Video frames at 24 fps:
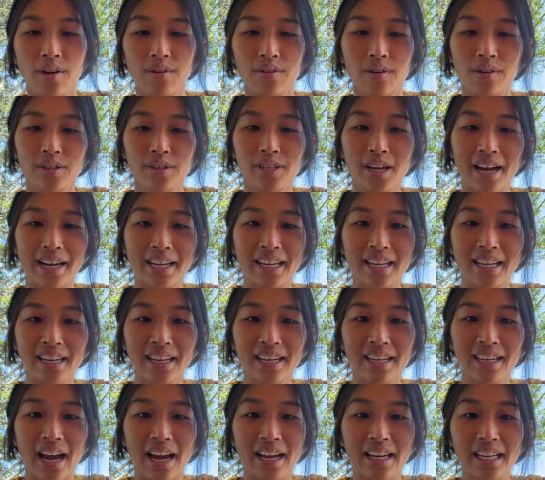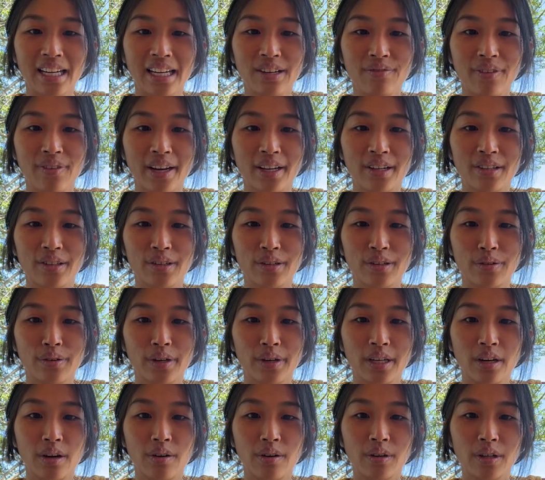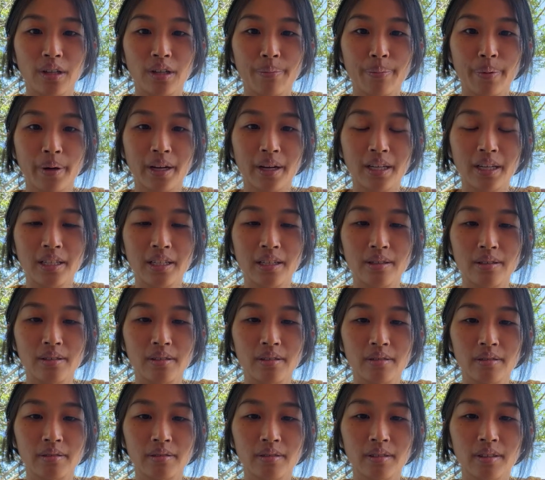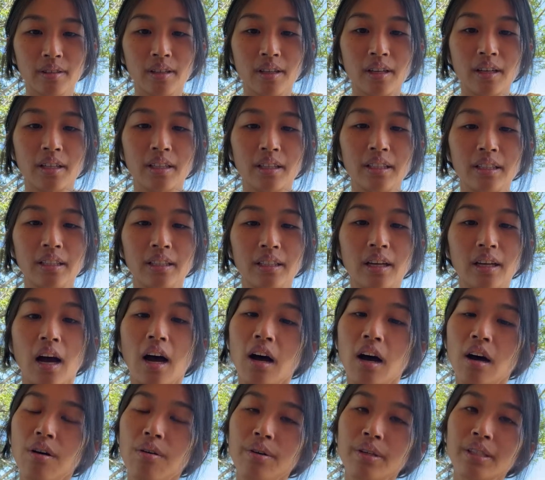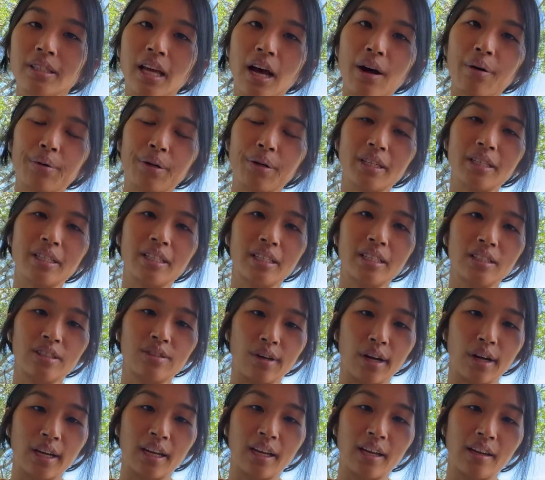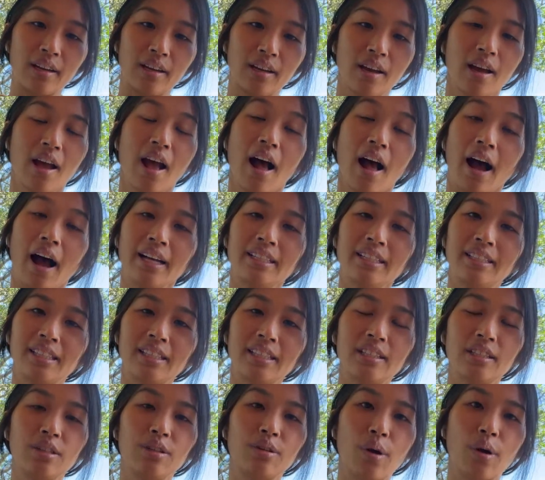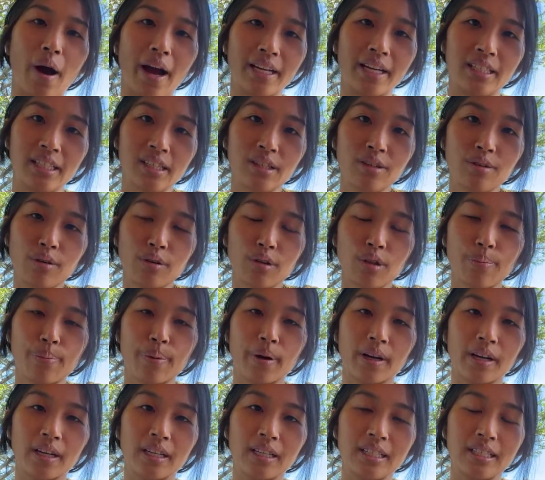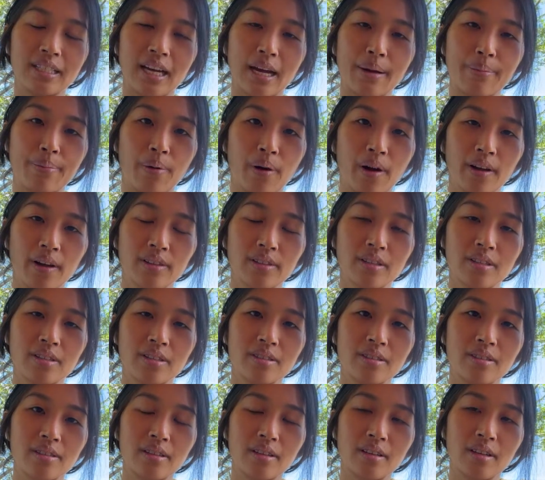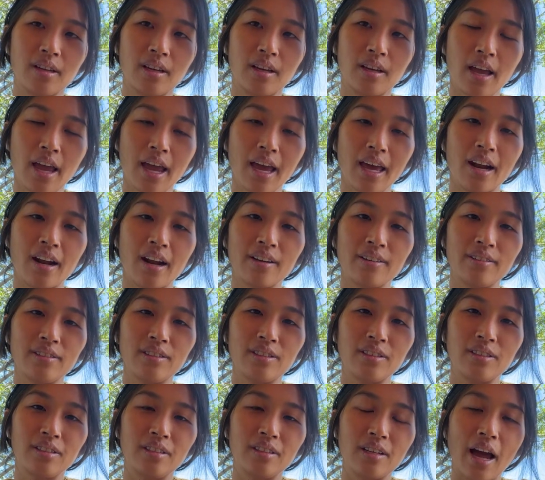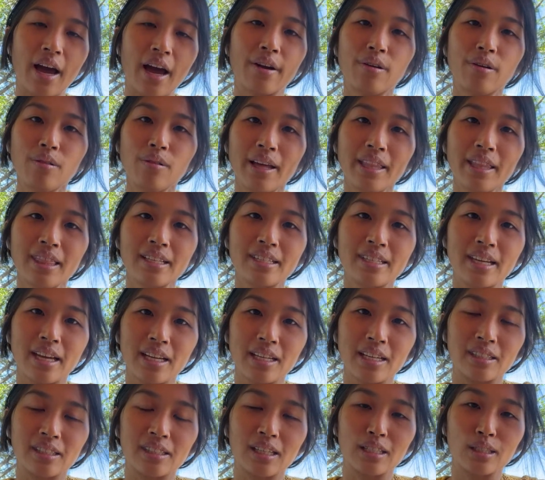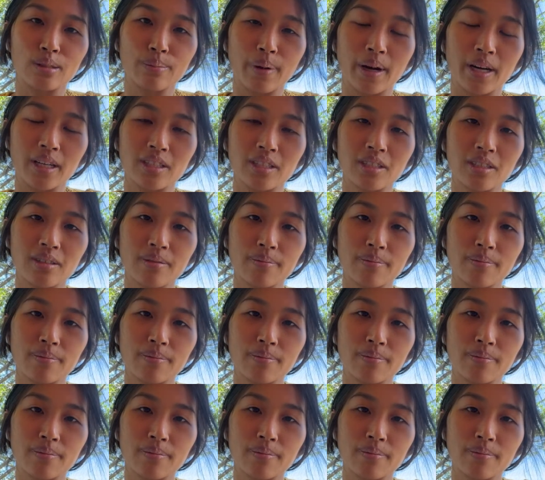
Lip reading: Jackie, I need regular green ochre, the burgundy. Oh, is that what it is, Jackie? I did grow the burgundy type once, and I don't like the taste as much.